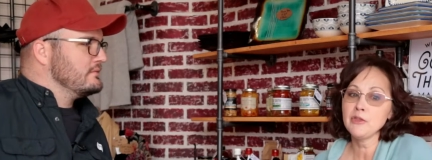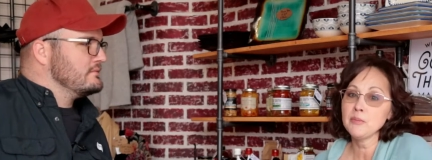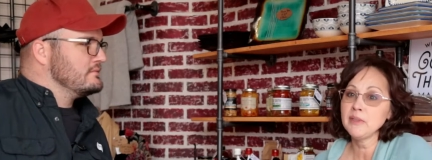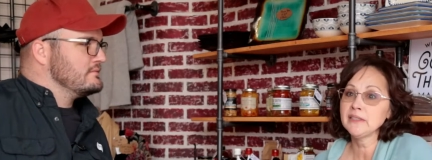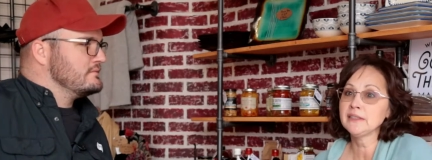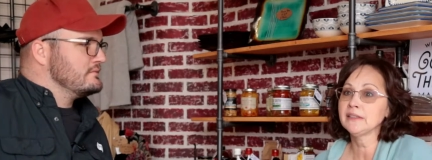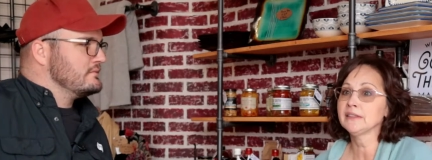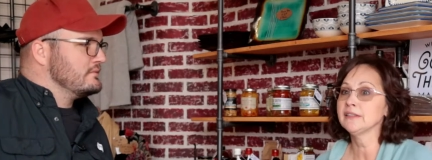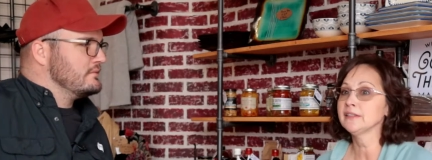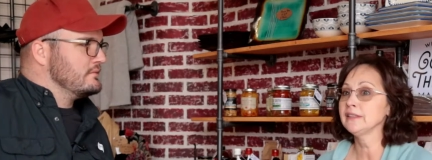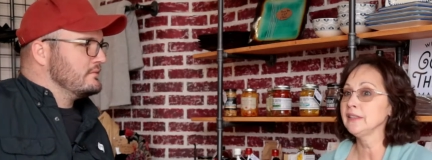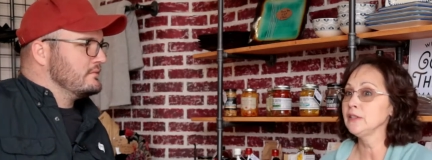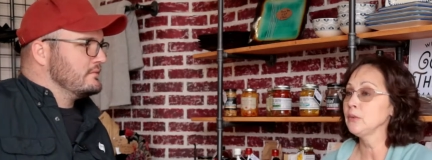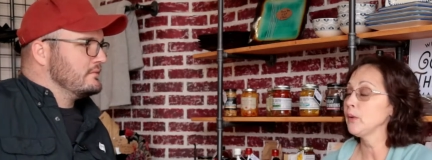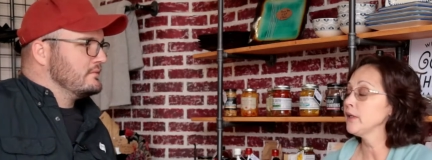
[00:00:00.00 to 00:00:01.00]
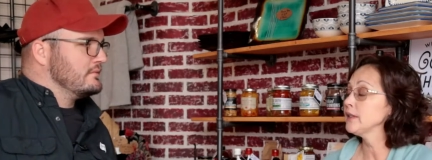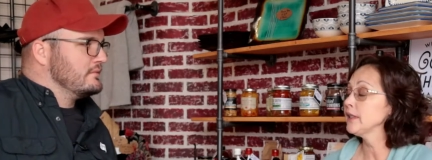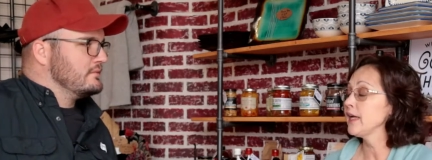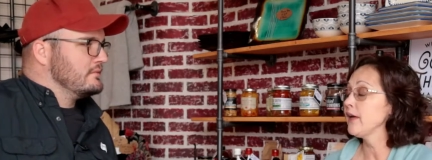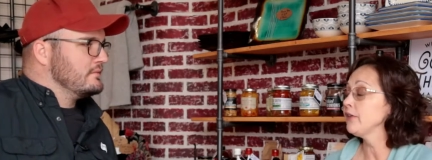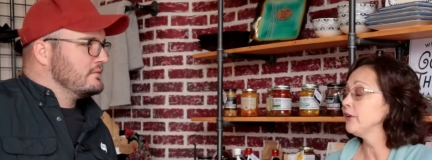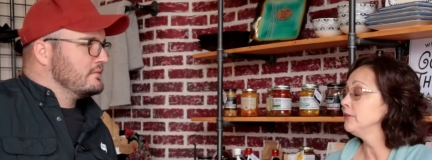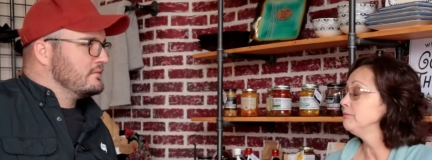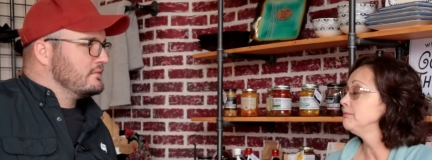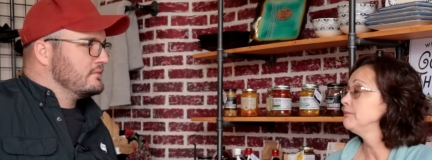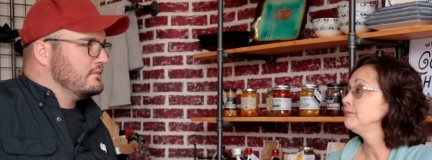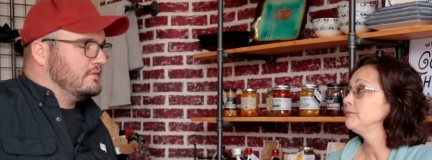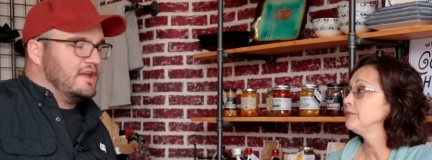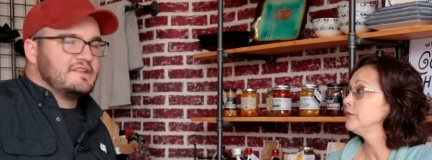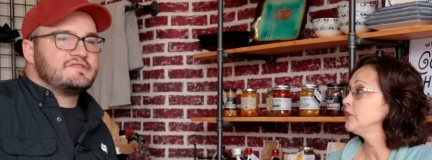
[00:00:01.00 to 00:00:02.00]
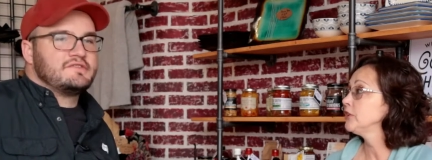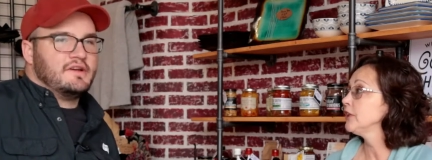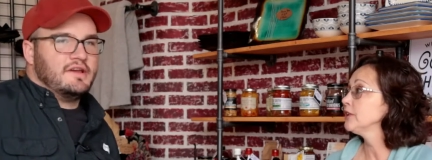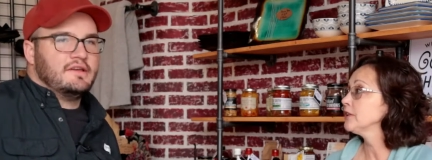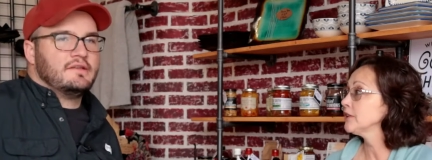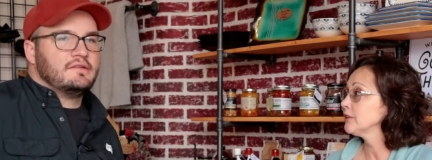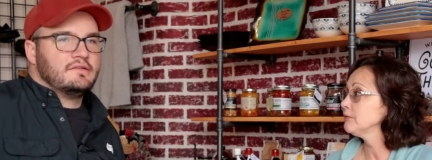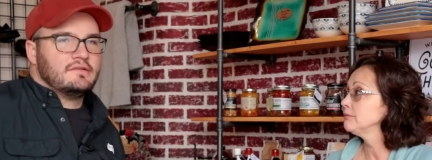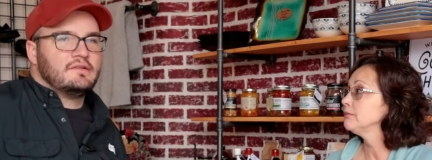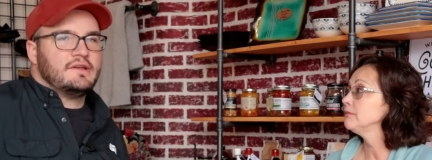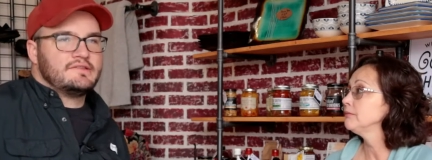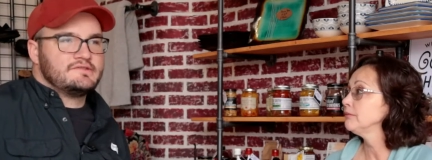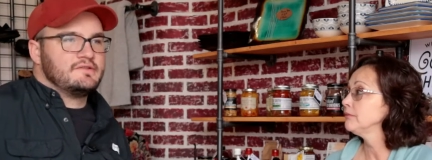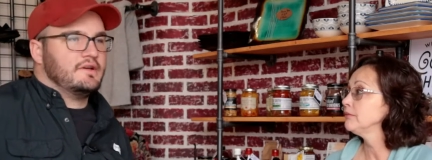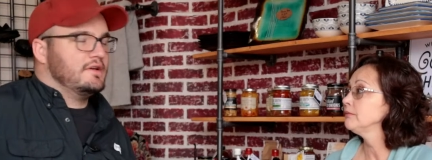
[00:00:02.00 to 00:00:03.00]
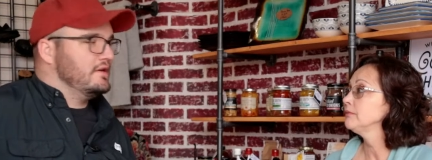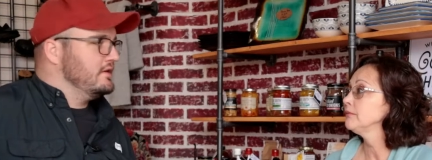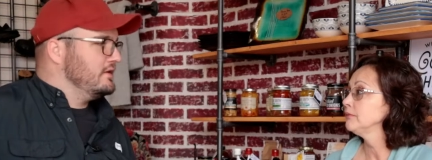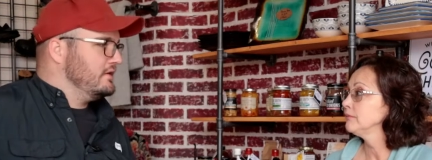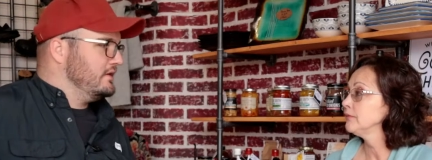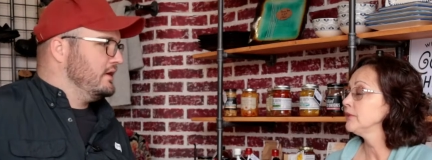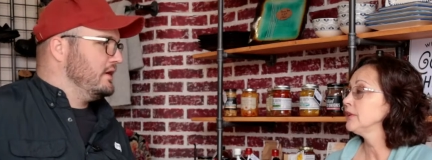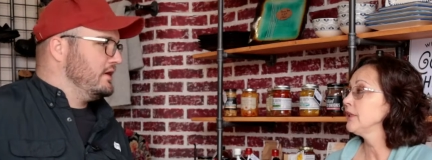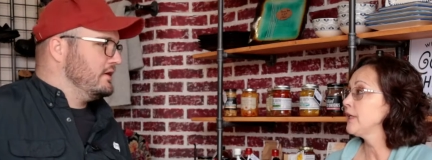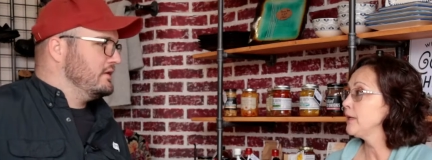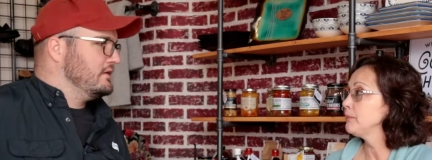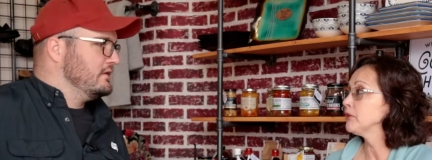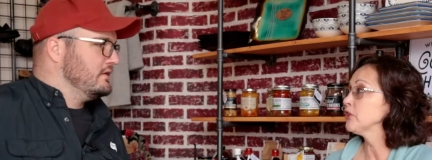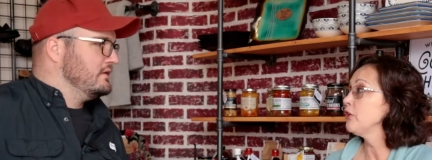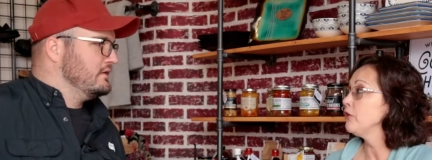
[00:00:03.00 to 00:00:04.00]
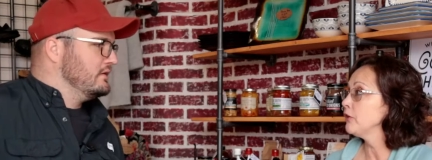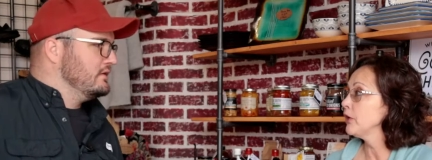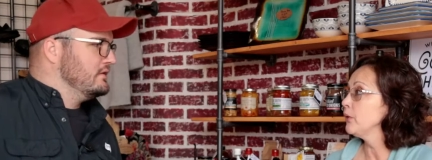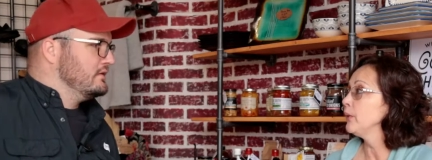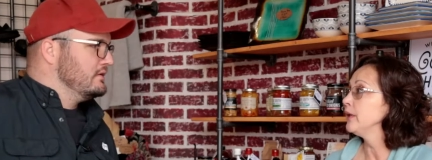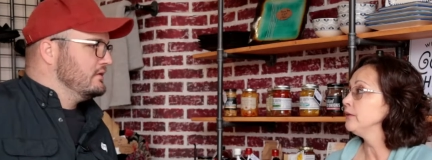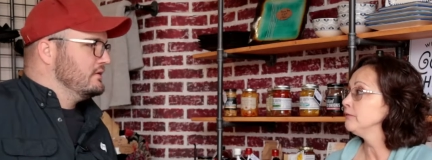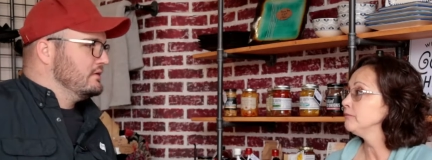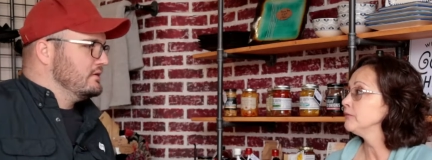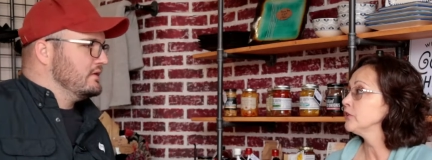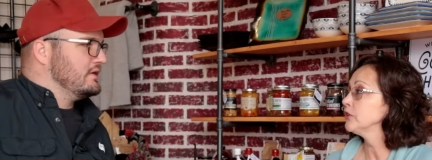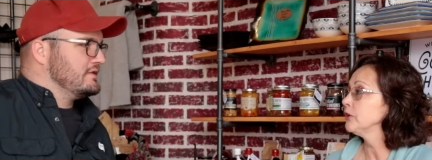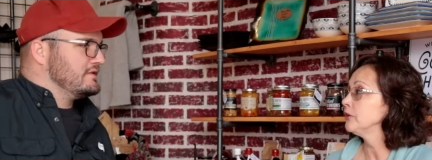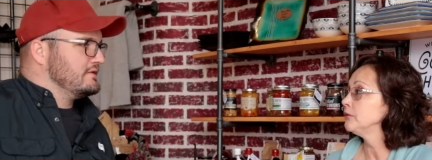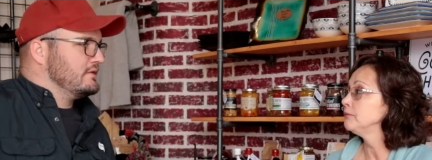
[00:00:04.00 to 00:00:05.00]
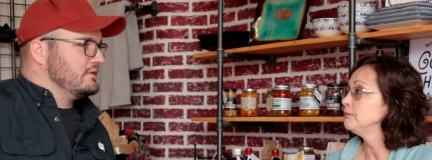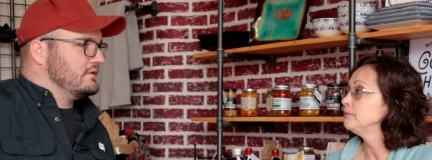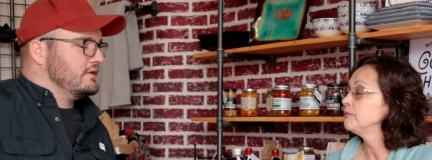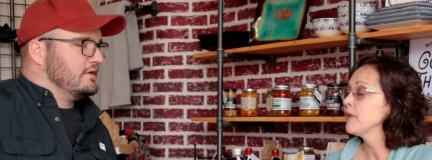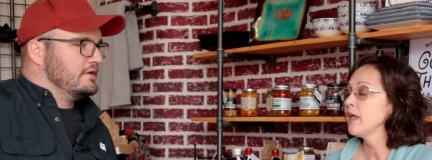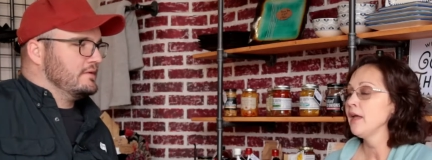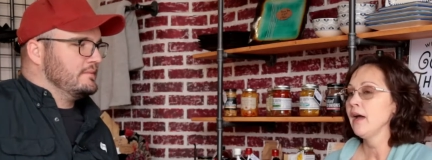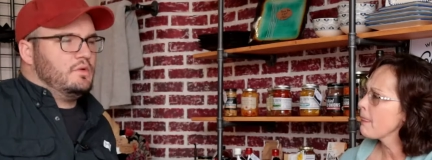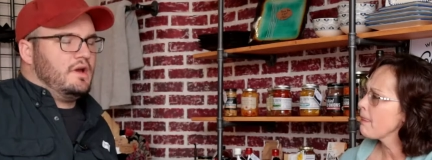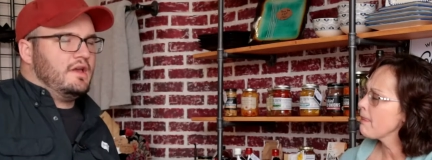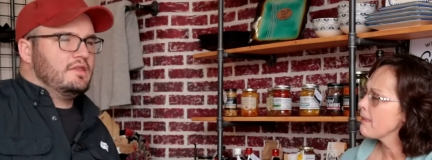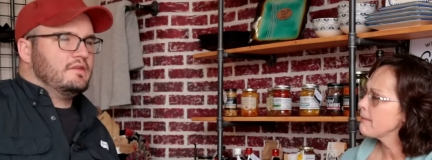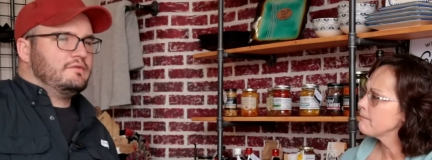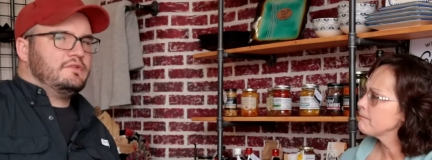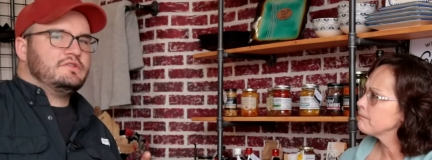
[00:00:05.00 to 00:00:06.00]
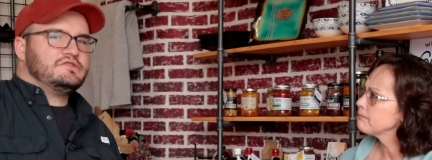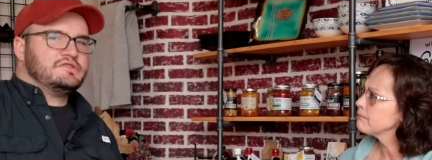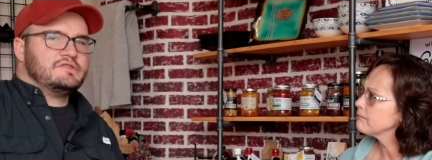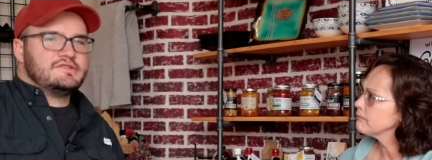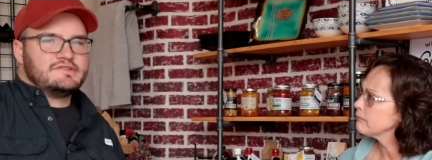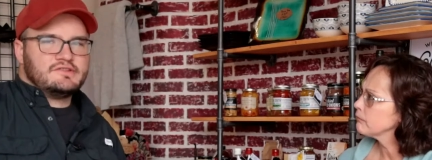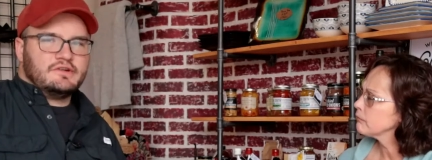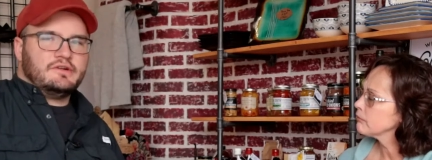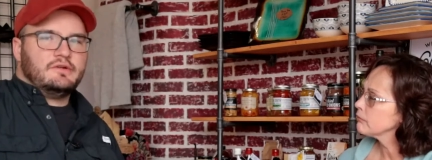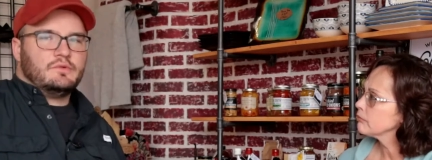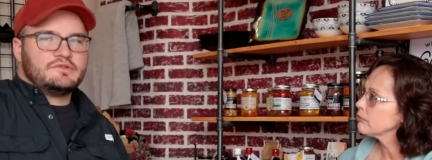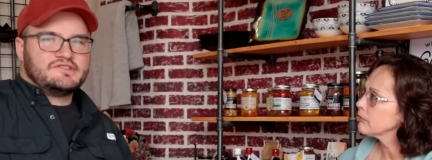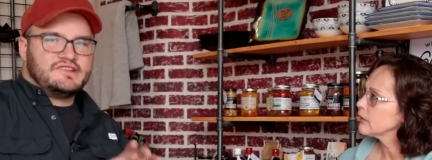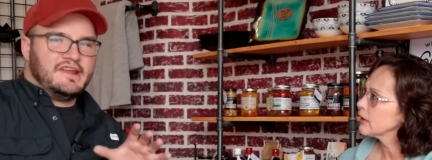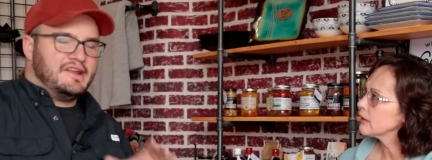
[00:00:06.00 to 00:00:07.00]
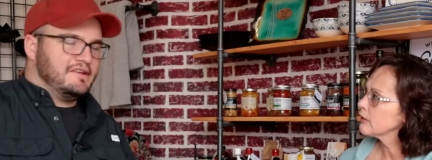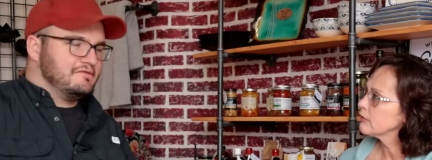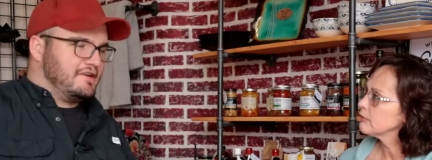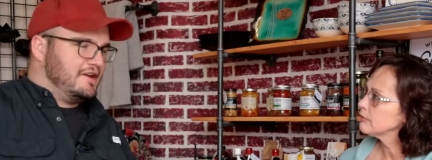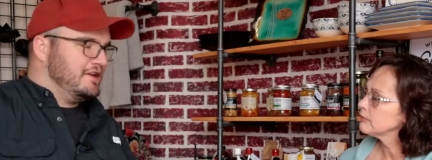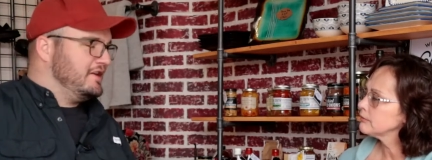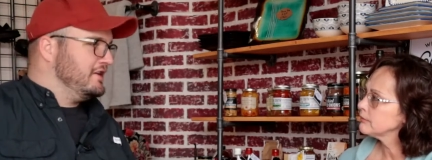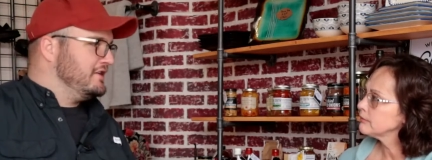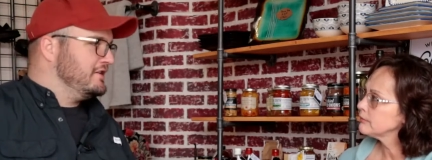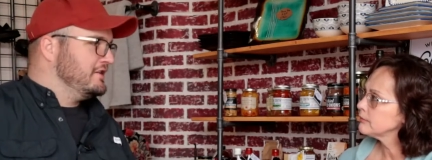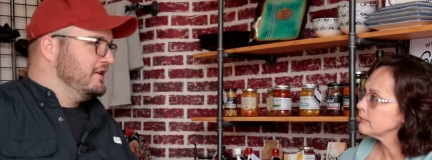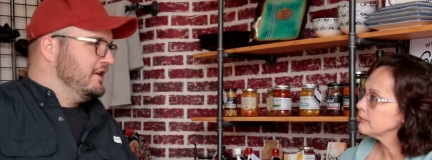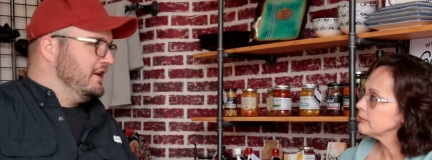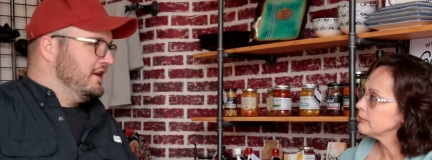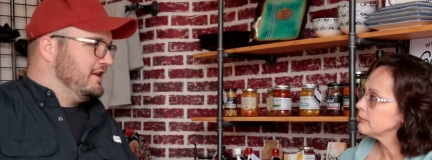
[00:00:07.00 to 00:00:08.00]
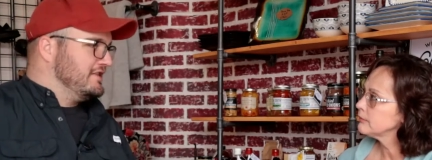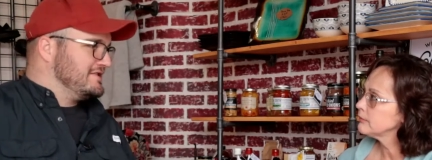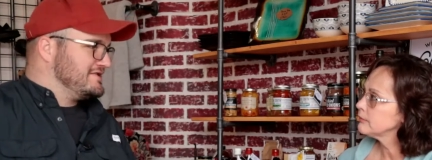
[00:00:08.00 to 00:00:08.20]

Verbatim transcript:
Speaker 1: the businesses need to work together. That's right.
Speaker 2: That's right. Yeah. To keep us all going. That's so good. And the future of the store, we're standing right here in